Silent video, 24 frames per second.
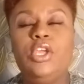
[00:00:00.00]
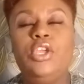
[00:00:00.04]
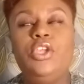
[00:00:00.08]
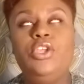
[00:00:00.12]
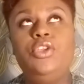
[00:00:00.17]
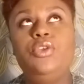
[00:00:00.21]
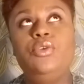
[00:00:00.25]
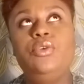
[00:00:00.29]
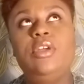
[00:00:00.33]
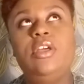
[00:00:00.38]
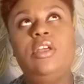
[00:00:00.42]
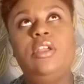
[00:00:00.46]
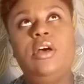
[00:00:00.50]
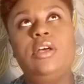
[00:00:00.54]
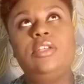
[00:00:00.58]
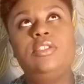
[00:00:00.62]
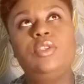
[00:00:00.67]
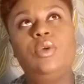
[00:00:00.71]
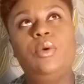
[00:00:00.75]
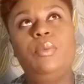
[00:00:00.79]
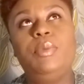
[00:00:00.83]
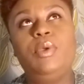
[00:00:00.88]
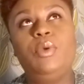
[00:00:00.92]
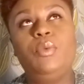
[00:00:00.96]
You could
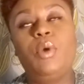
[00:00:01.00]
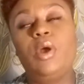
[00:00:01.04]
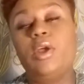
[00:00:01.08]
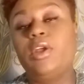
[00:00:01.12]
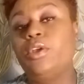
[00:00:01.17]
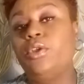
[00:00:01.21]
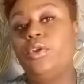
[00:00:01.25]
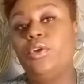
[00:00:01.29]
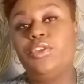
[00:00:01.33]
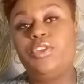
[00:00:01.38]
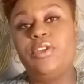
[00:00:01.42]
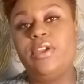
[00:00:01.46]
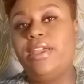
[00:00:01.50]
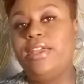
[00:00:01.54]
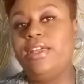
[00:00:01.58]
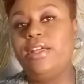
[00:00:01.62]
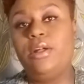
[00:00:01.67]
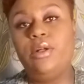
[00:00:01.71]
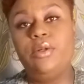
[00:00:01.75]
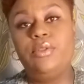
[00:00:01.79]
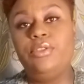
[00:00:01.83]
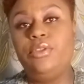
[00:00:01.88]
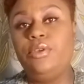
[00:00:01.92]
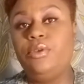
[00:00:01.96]
also be working on your
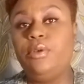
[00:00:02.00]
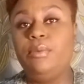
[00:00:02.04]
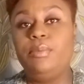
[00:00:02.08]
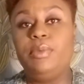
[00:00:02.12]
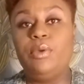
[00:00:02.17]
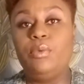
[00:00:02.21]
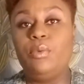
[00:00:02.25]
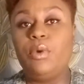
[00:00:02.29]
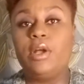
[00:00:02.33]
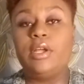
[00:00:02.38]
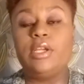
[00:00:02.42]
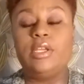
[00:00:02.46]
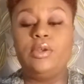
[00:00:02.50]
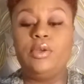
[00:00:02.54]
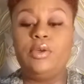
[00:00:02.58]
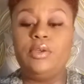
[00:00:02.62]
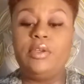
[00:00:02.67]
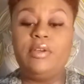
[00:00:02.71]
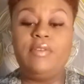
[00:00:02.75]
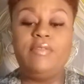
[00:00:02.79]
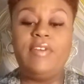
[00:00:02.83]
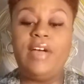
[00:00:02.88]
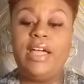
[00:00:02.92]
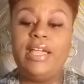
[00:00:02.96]
health. You could be working on
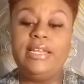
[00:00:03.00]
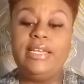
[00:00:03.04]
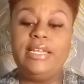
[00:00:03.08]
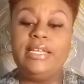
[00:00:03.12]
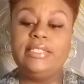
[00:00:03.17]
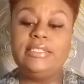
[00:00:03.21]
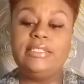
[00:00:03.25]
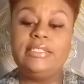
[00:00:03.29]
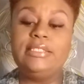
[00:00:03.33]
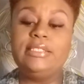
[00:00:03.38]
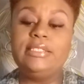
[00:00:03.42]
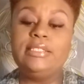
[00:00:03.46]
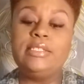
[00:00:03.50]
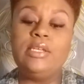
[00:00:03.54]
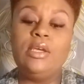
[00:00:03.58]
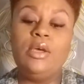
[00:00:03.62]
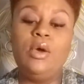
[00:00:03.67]
your finances.